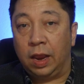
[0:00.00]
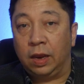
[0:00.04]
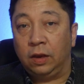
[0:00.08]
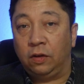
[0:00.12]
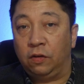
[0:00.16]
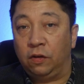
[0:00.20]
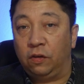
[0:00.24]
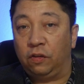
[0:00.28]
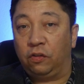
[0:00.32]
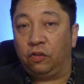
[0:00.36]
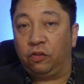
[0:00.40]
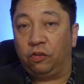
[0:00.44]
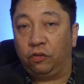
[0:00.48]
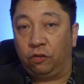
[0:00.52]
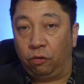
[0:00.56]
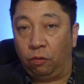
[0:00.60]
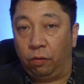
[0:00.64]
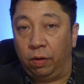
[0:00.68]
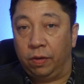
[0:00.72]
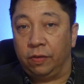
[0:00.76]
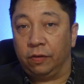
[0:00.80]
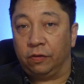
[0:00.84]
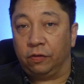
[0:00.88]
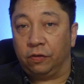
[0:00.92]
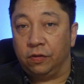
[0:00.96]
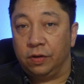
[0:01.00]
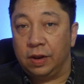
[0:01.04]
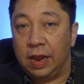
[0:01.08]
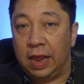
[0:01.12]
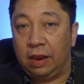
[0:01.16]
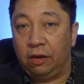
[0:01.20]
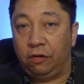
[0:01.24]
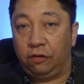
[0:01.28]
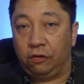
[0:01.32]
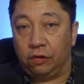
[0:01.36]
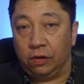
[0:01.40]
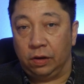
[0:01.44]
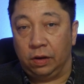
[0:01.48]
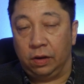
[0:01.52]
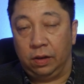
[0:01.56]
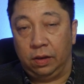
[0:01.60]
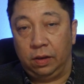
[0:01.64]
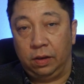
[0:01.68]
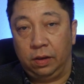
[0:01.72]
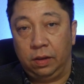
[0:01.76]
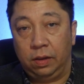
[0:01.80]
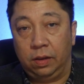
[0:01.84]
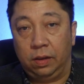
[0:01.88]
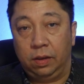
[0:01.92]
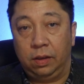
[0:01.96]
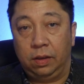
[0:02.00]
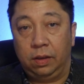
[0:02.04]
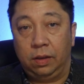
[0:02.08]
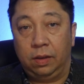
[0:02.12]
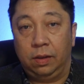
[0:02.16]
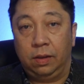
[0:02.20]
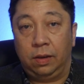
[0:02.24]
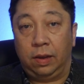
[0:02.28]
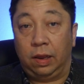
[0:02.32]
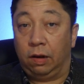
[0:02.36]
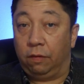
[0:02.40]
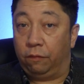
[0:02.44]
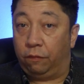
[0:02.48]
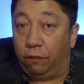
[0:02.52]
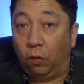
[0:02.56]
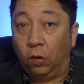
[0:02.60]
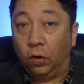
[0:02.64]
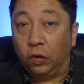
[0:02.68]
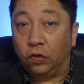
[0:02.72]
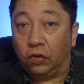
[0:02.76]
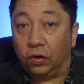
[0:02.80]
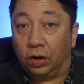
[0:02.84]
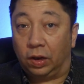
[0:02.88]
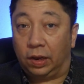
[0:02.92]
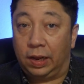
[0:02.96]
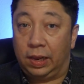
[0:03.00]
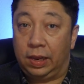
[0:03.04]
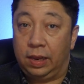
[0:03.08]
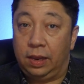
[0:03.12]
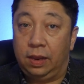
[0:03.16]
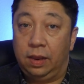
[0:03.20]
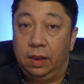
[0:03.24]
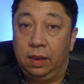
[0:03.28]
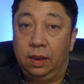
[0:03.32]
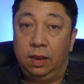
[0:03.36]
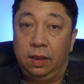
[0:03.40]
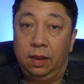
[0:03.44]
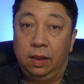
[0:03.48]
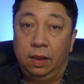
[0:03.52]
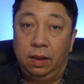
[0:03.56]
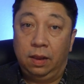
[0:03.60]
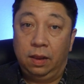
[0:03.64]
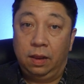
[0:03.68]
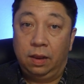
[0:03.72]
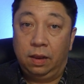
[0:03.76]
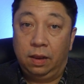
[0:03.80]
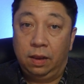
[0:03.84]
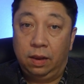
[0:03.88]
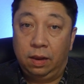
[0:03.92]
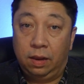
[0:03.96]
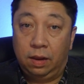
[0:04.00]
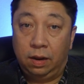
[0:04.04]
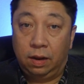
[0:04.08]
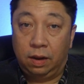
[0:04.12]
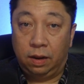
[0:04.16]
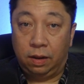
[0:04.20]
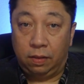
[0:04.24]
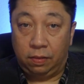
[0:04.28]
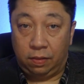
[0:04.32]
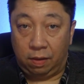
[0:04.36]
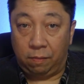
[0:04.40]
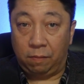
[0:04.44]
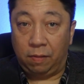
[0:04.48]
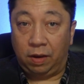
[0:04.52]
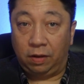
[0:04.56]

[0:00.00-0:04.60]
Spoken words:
to destroy this nation. And unfortunately, they might